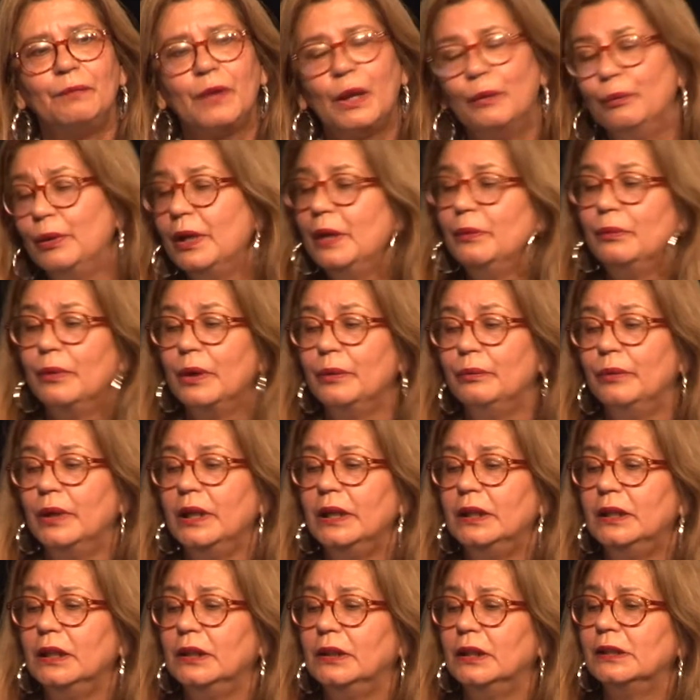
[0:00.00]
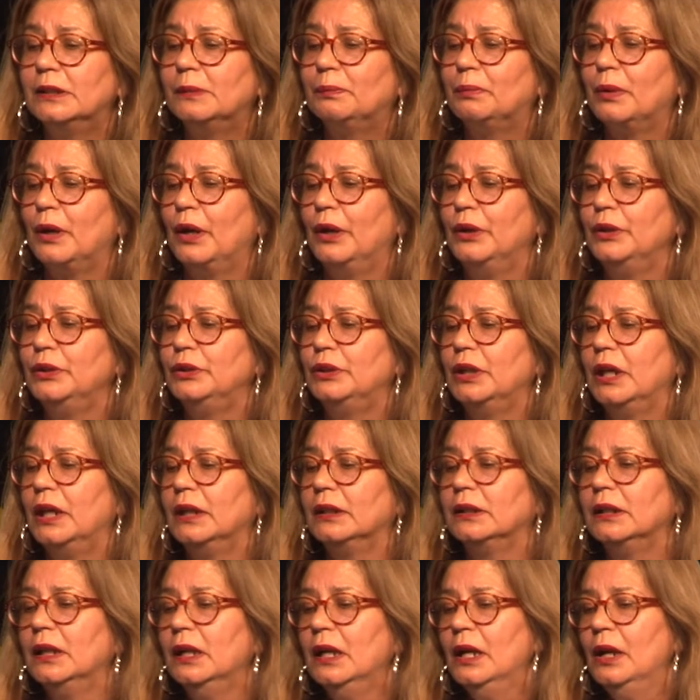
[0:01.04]
When we did this
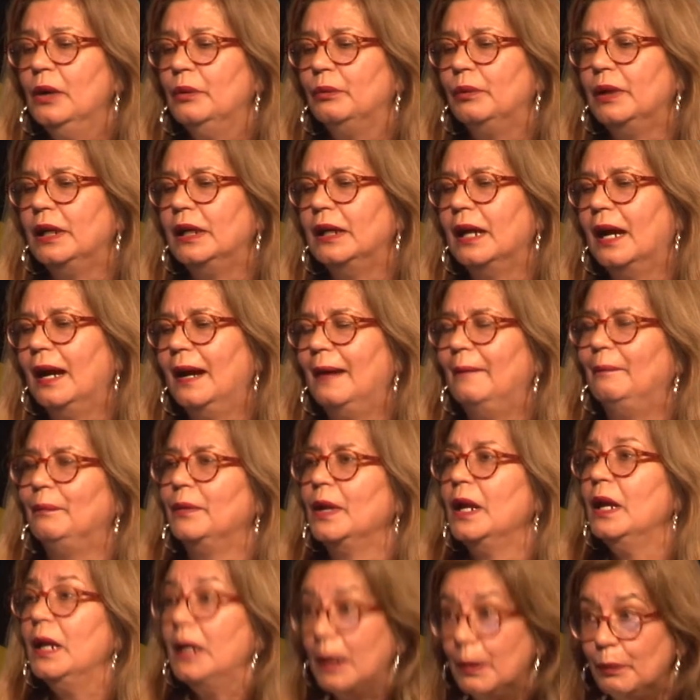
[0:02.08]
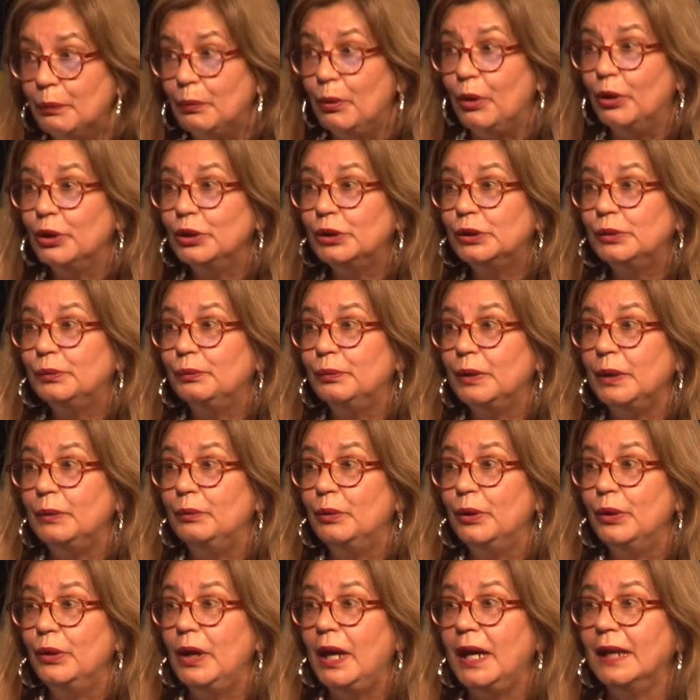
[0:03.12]
project, we
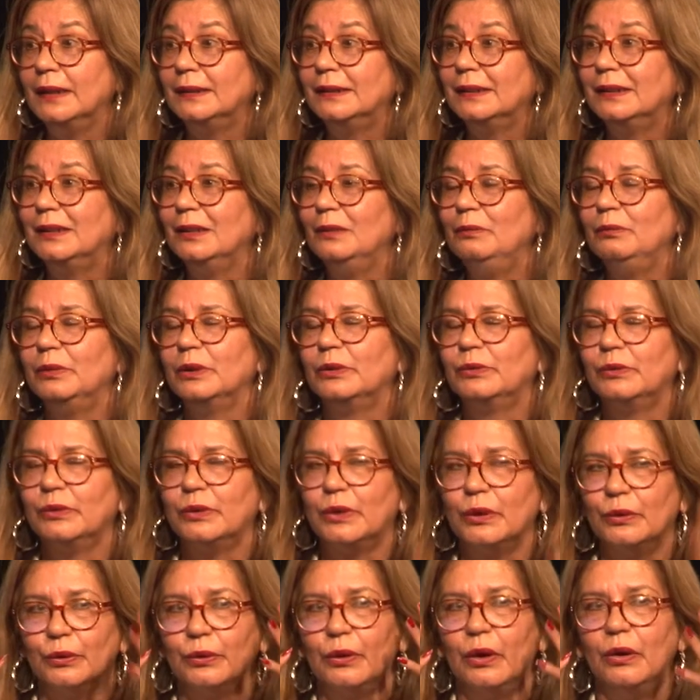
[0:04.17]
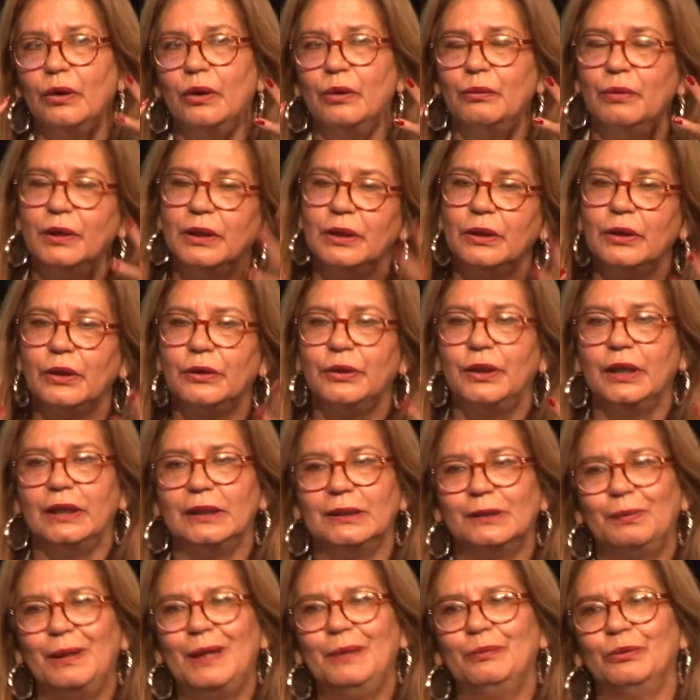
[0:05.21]
were hesitant because we thought, one of the
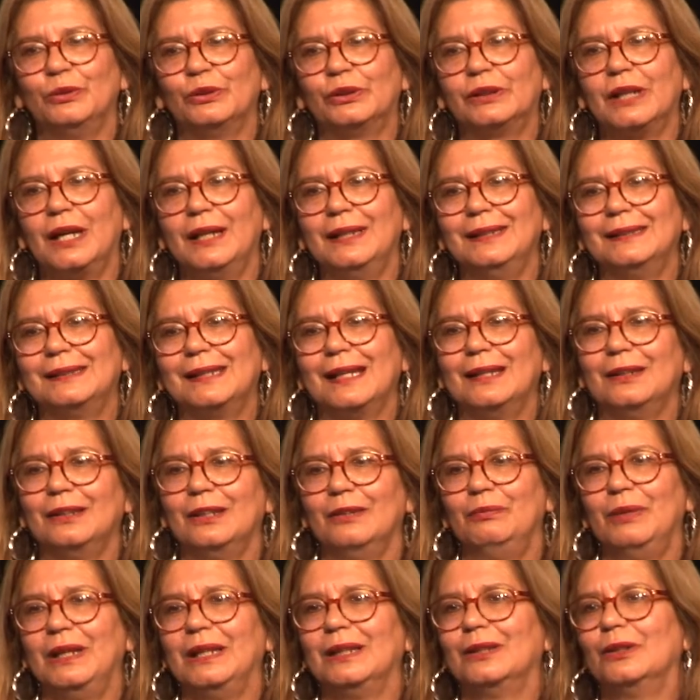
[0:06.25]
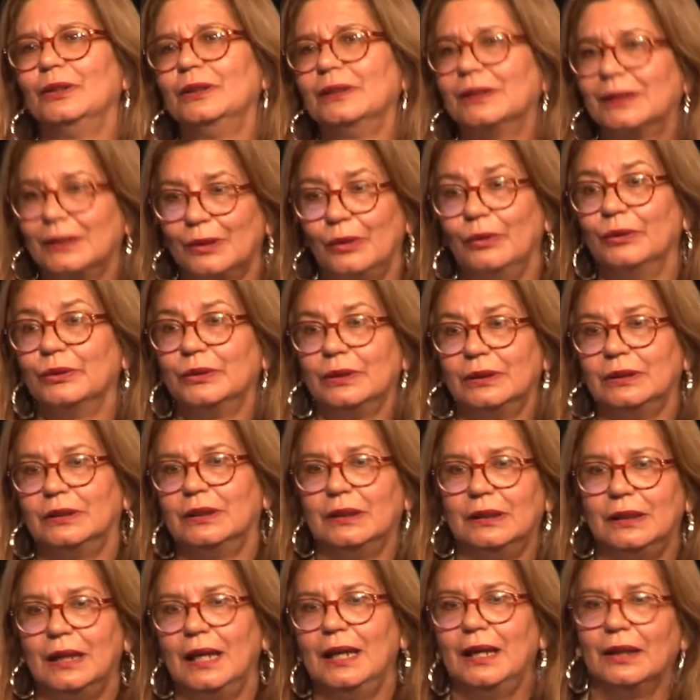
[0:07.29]
things people say is that they've been consulted to
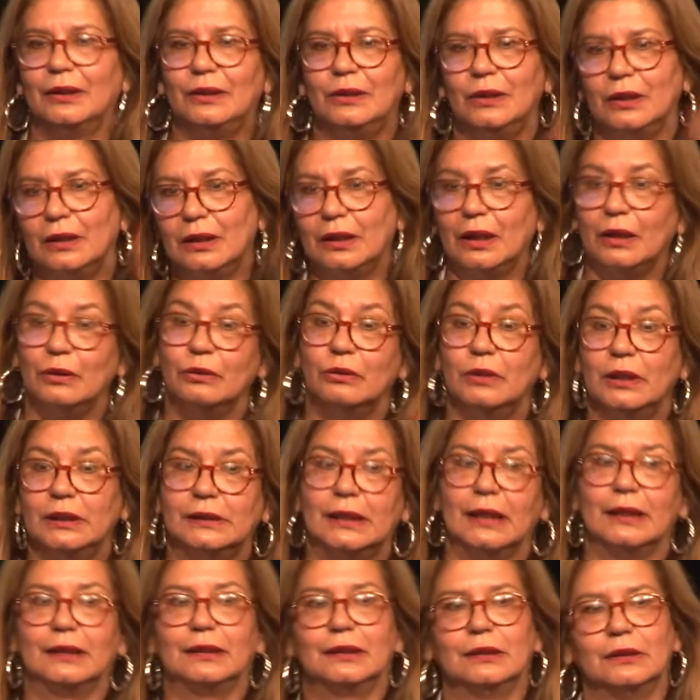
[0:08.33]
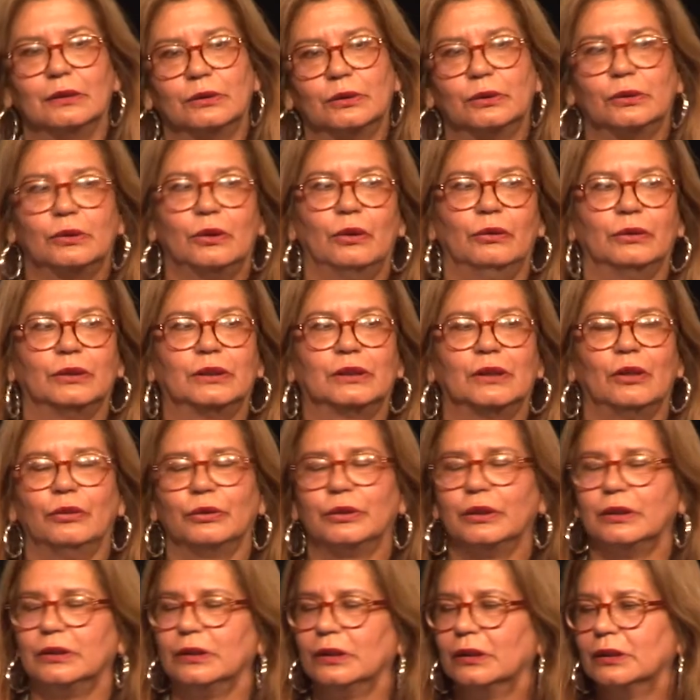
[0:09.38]
death. You know, they always get
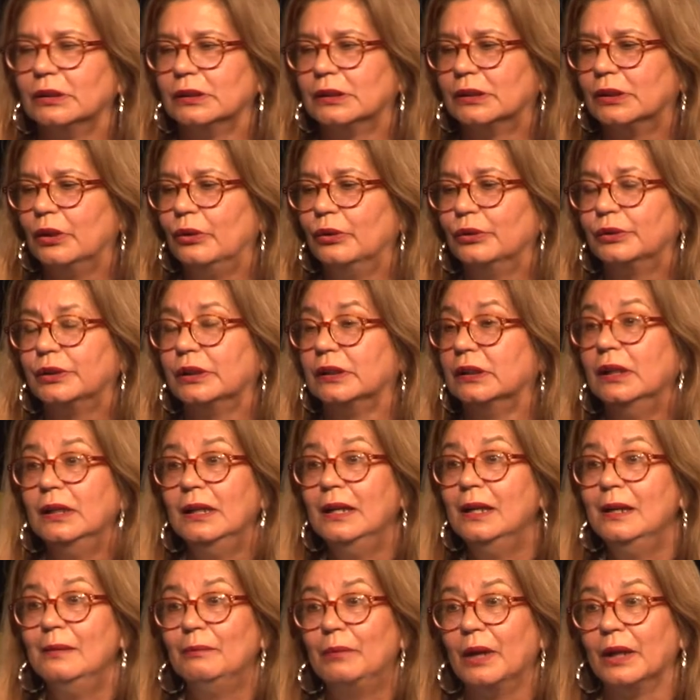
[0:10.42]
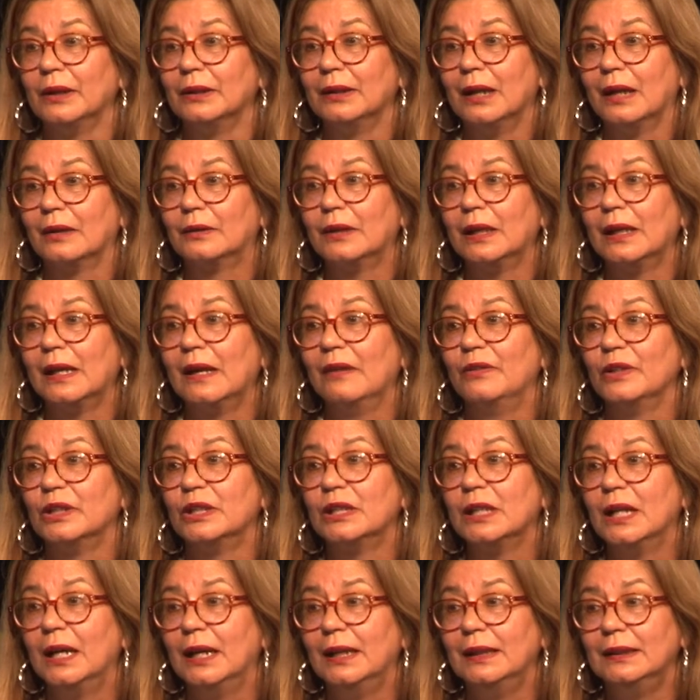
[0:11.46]
consulted, but nothing ever
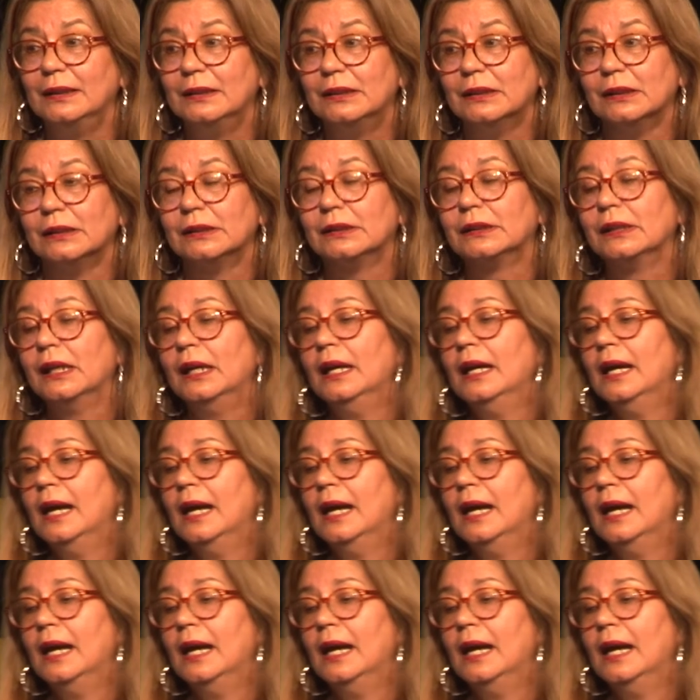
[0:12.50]
changes.